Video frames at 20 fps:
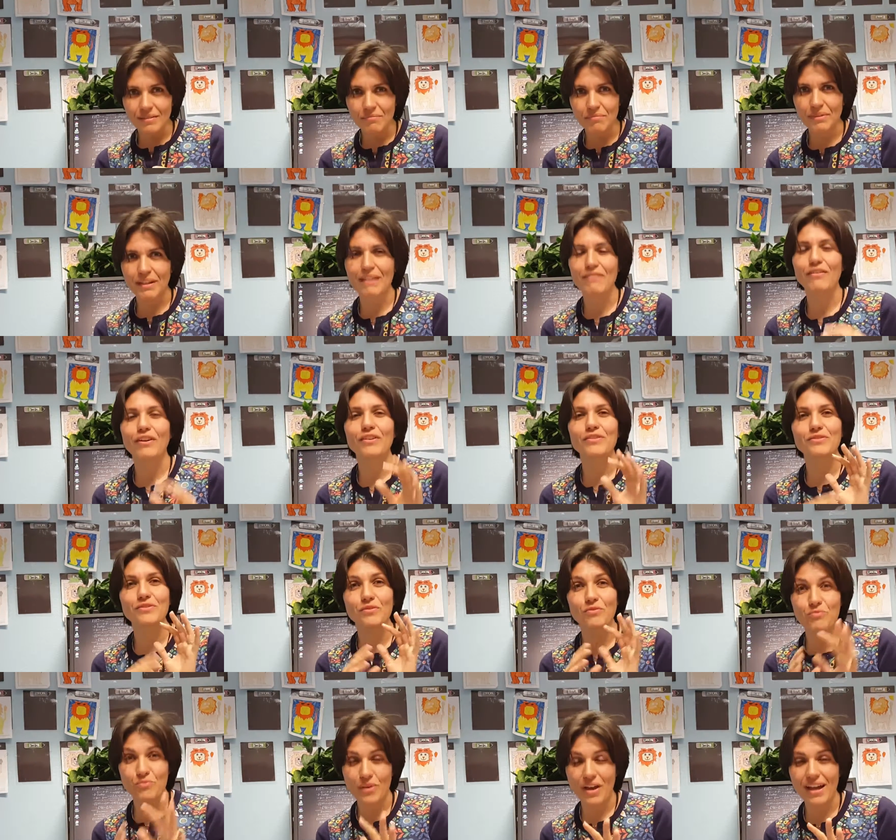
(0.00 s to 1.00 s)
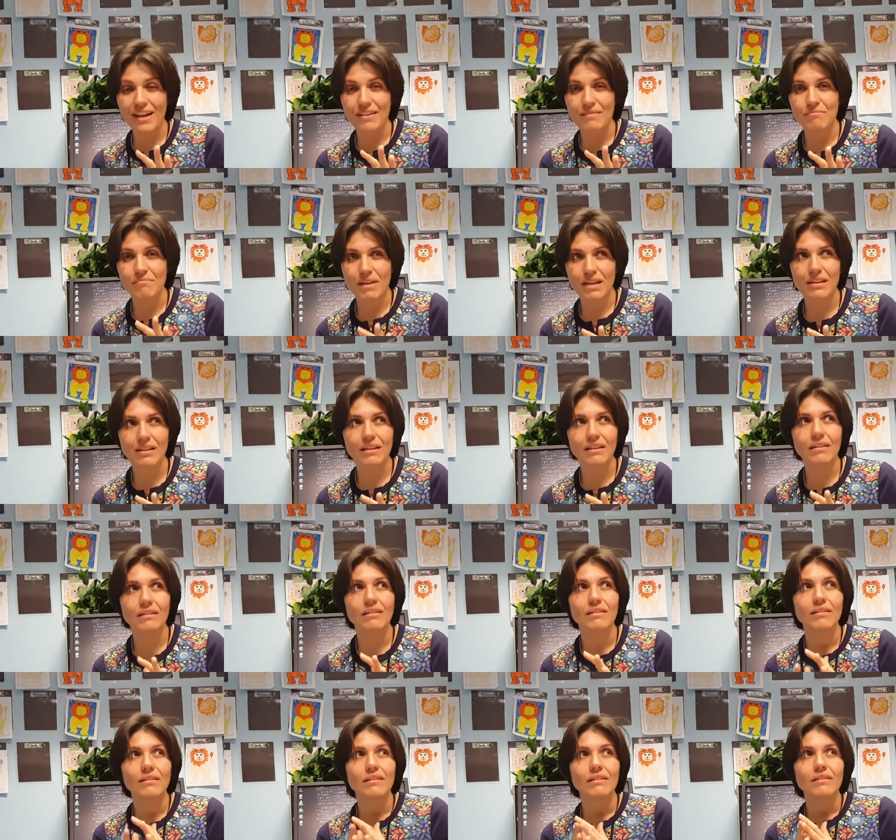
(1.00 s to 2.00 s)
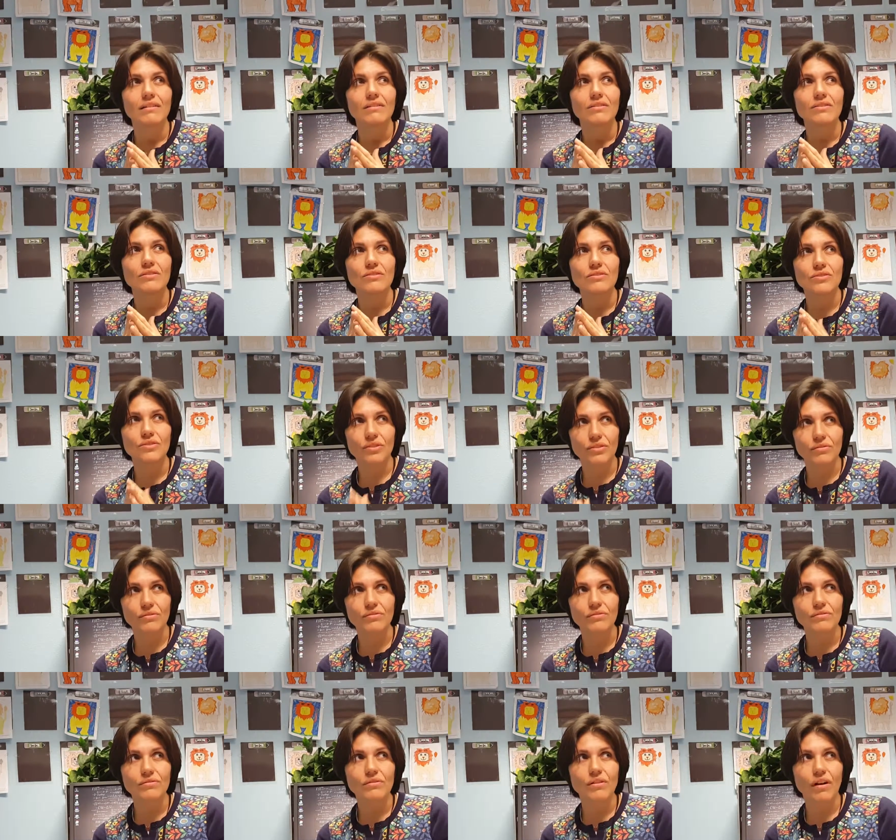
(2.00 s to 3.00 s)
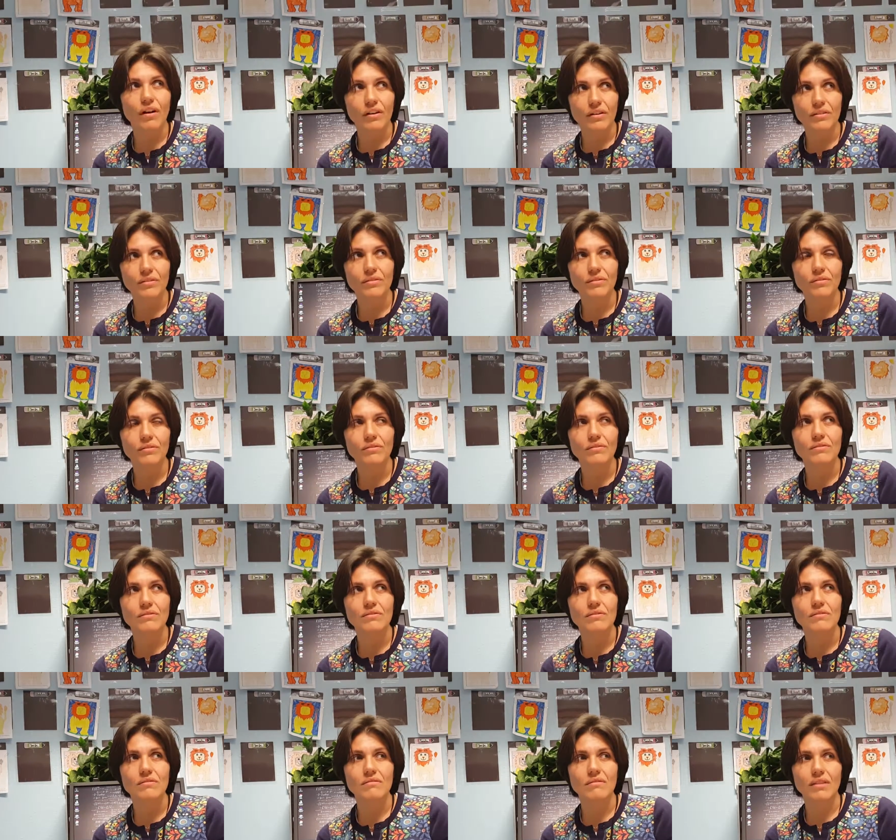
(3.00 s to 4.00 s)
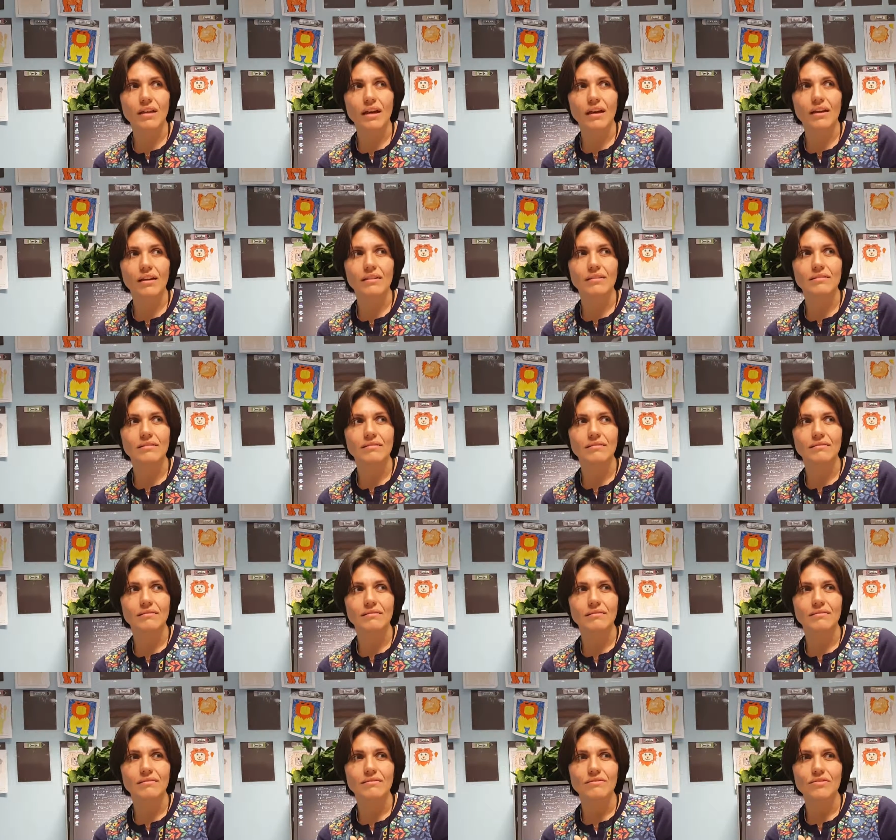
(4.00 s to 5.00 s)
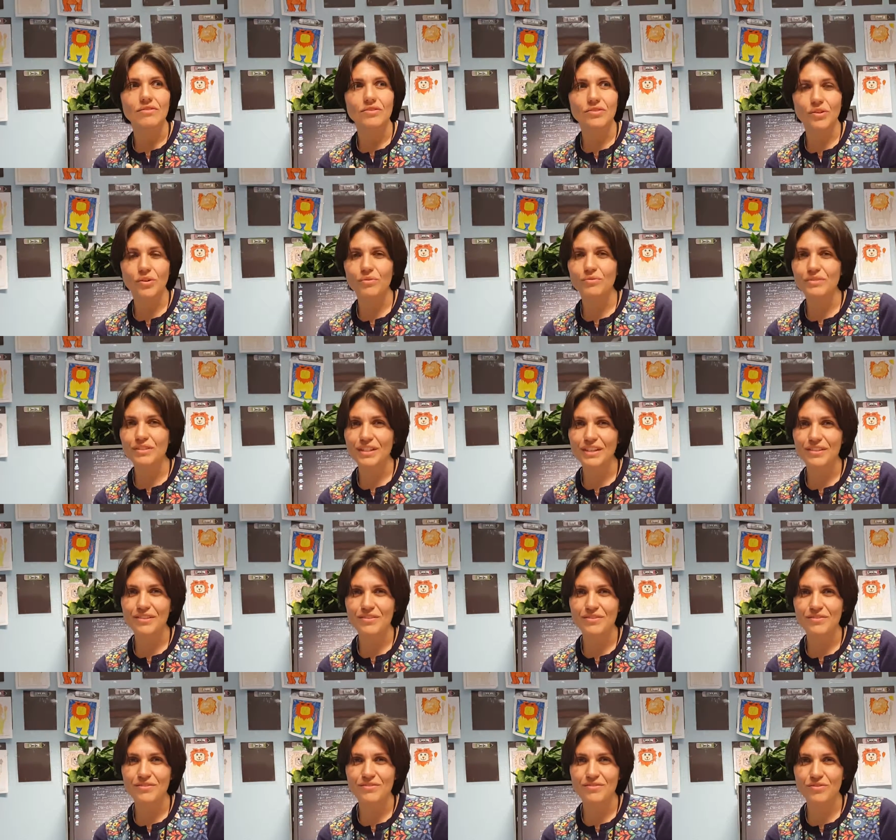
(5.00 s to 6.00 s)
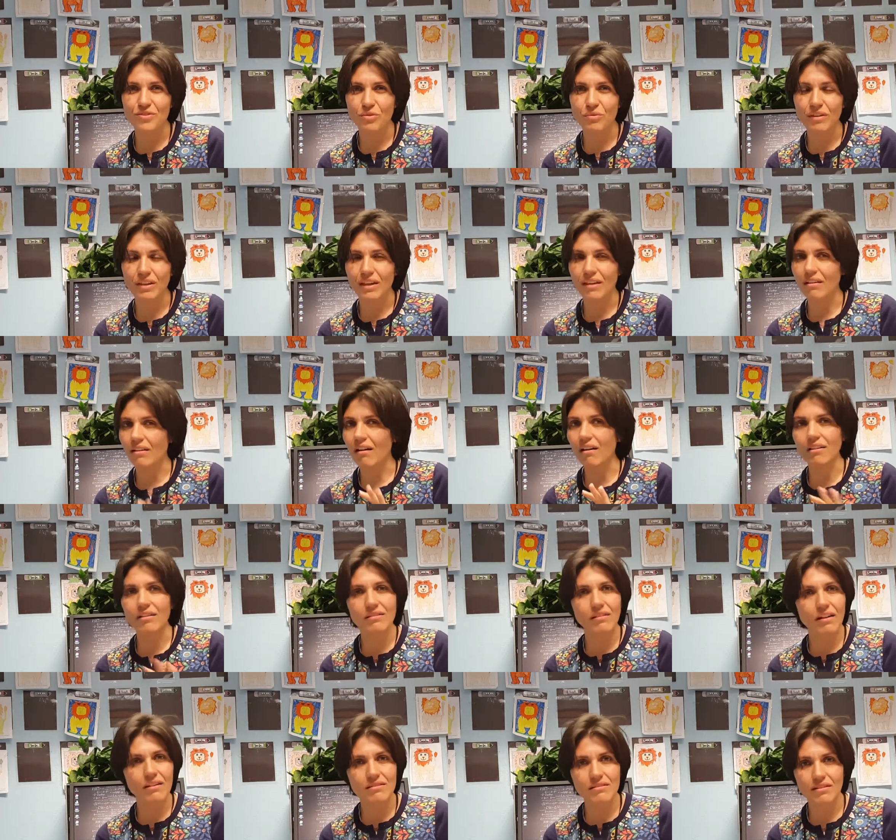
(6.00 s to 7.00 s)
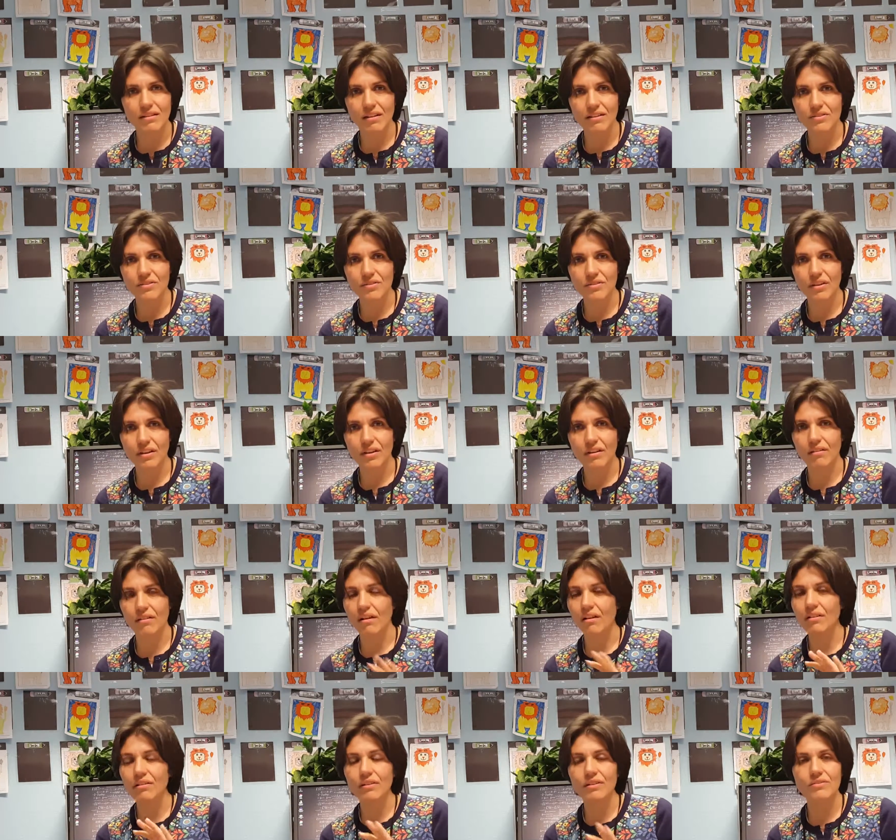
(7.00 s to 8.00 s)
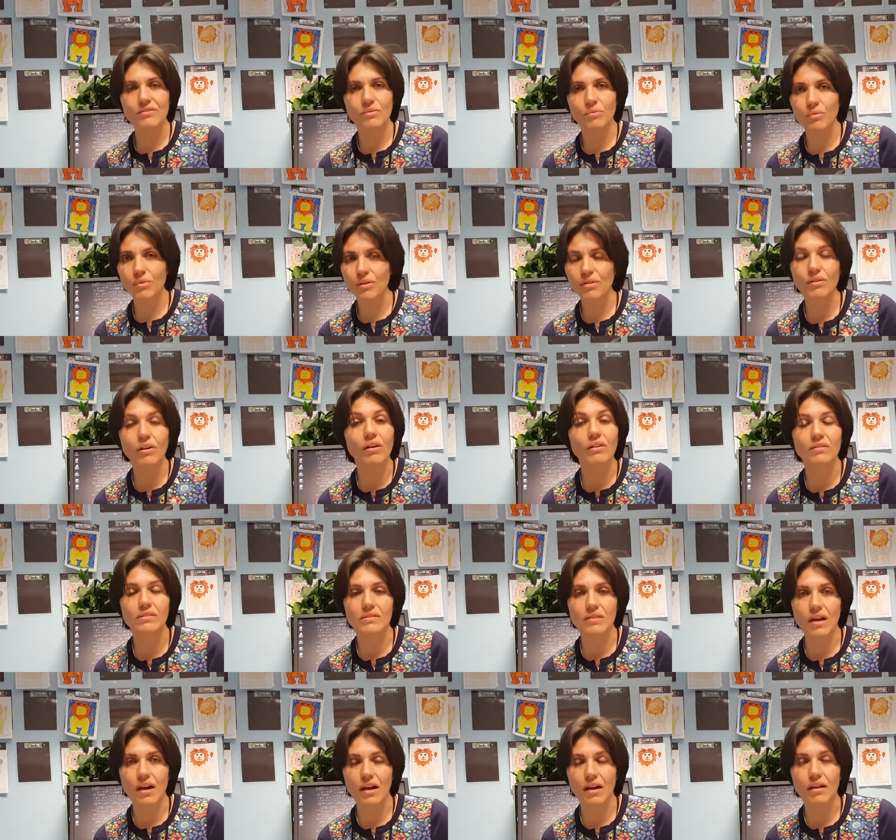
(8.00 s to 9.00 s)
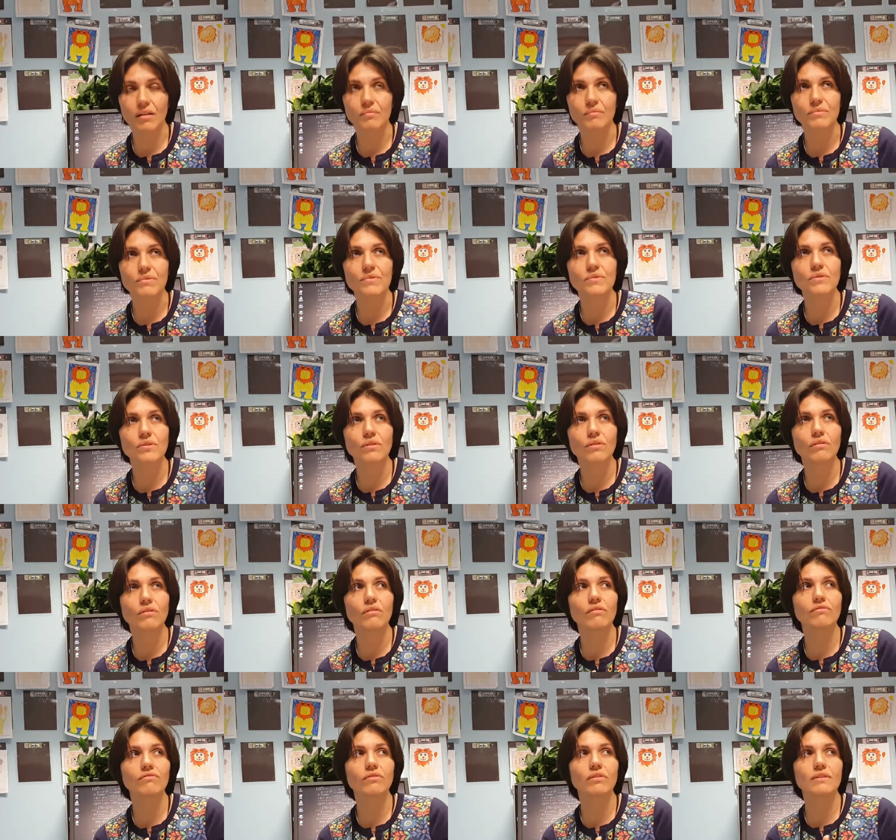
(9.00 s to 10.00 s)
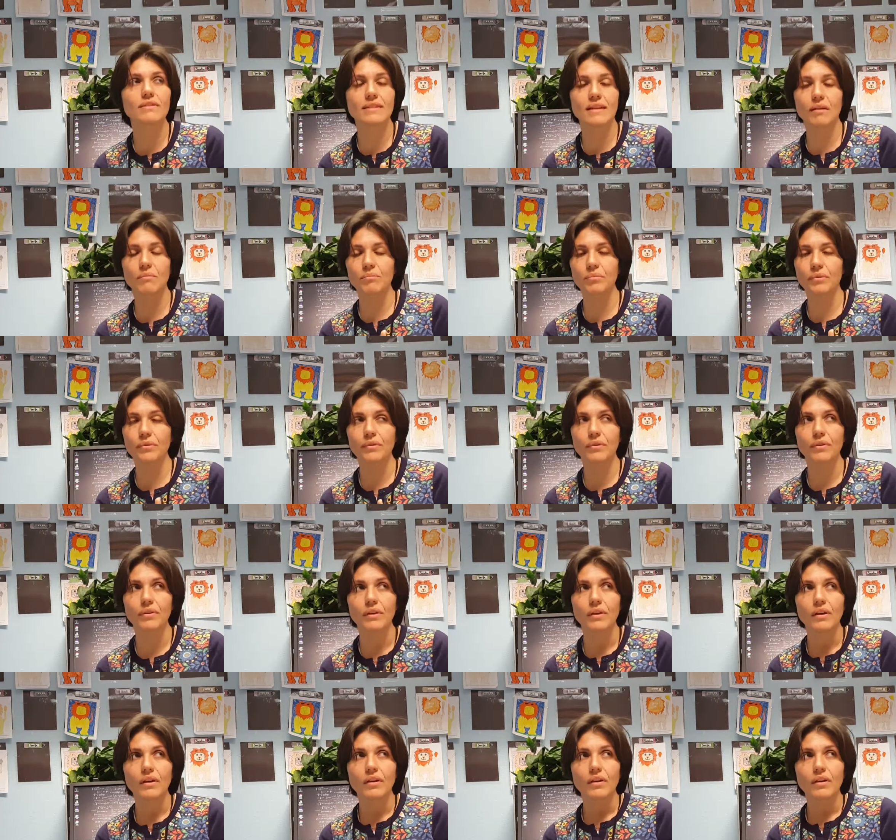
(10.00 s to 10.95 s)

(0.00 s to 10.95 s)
but I've also read many journal articles that show teachers doing it all across the country, all across the world, all the time. So, for example,